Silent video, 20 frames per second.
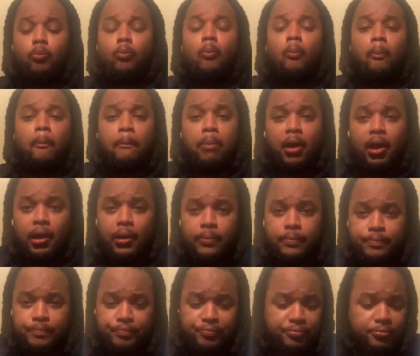But
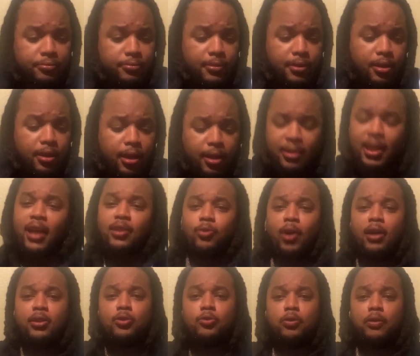that's
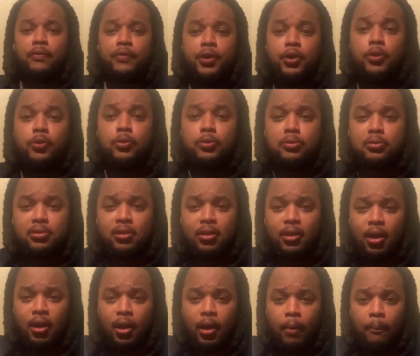why I do reviews
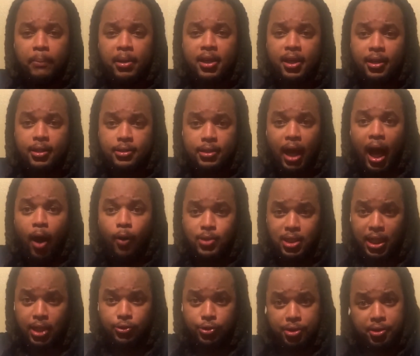because I was
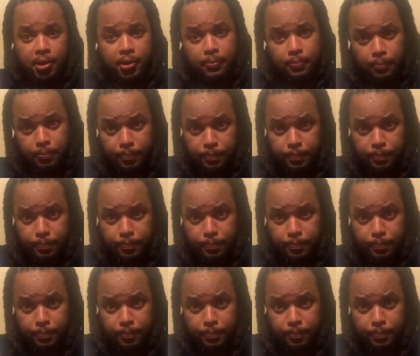interested.